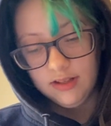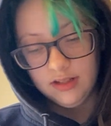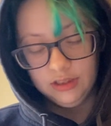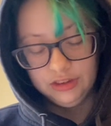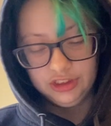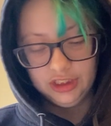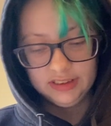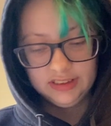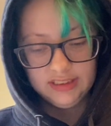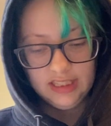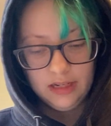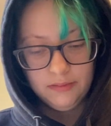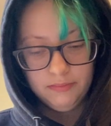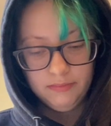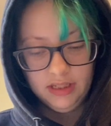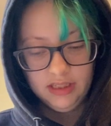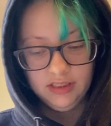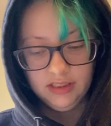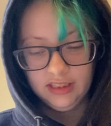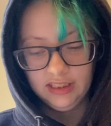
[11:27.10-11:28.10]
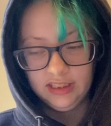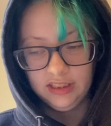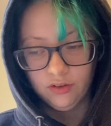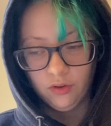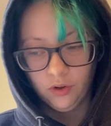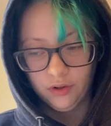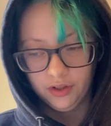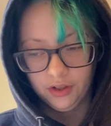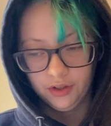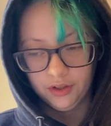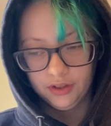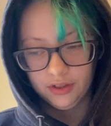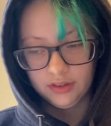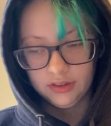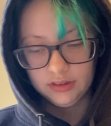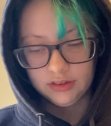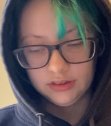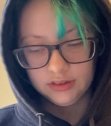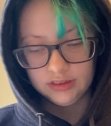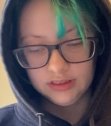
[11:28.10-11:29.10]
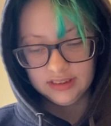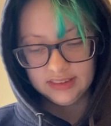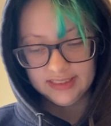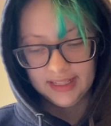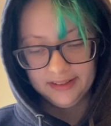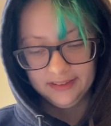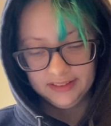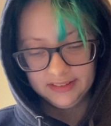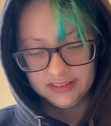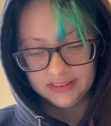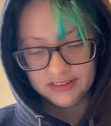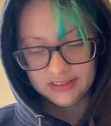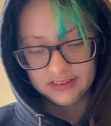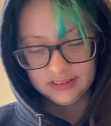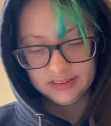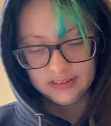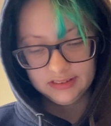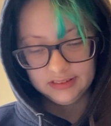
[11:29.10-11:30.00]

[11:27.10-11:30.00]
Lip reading: Just then Mingyi ordered, "Silence."